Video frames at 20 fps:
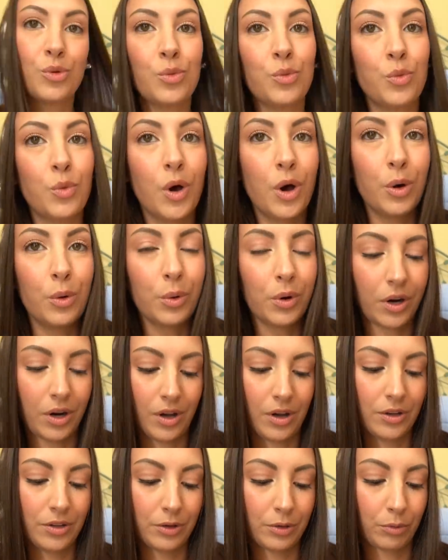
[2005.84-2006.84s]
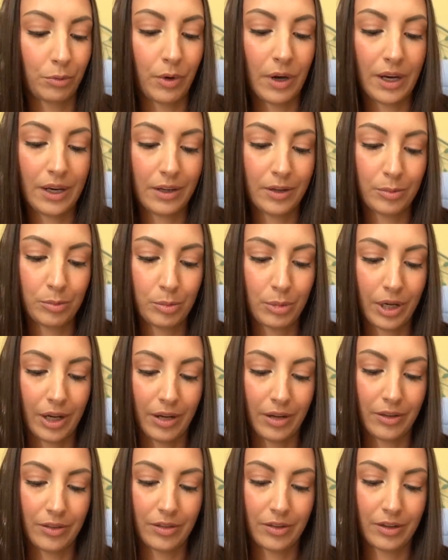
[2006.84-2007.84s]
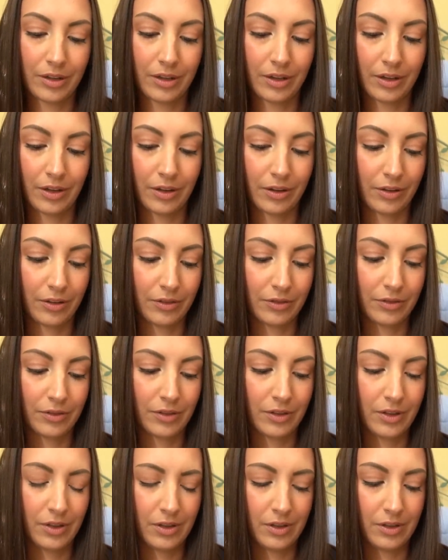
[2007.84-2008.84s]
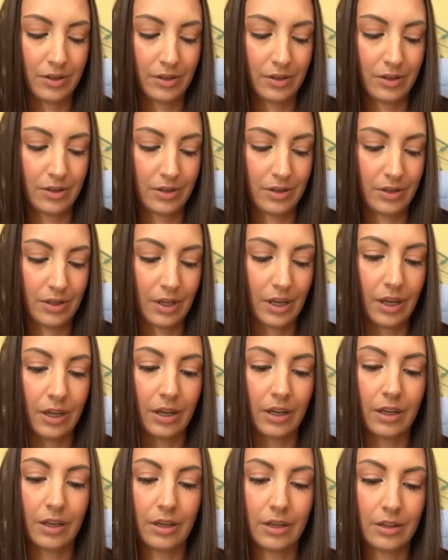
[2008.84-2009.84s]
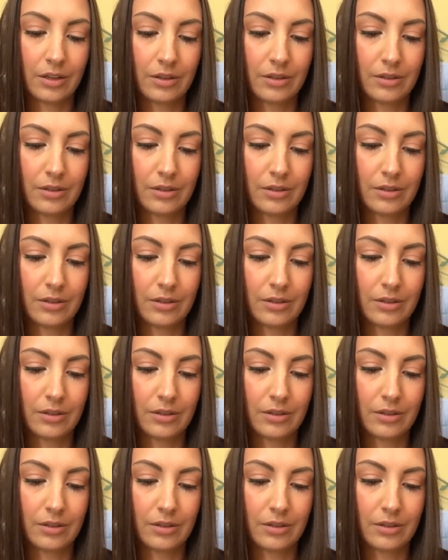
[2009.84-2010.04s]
While we're on the ring path, I have a